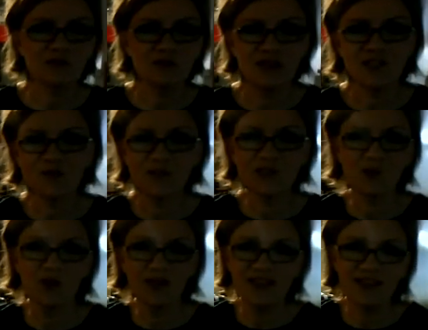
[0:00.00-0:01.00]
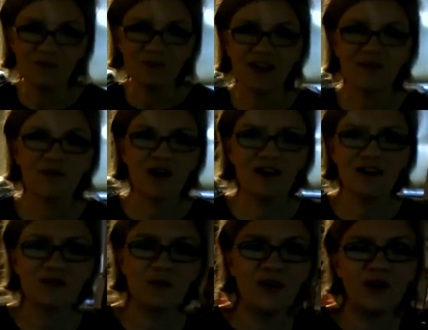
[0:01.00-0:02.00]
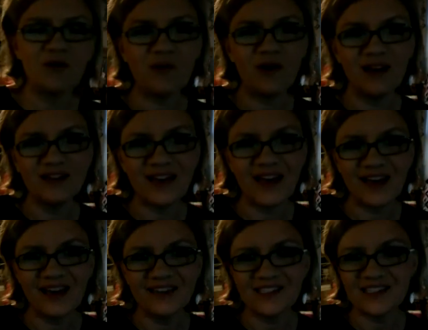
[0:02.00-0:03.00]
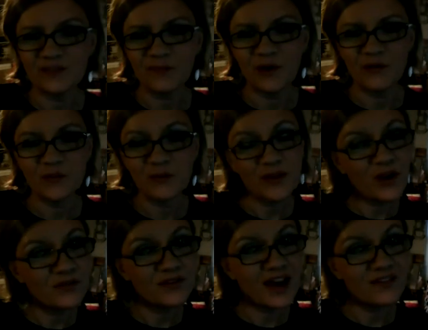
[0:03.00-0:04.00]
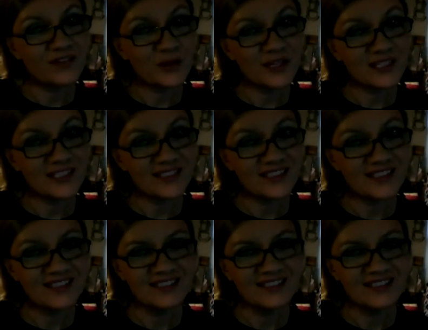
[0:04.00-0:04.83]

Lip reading: thank you for joining my product 101 and just post below if you have any questions.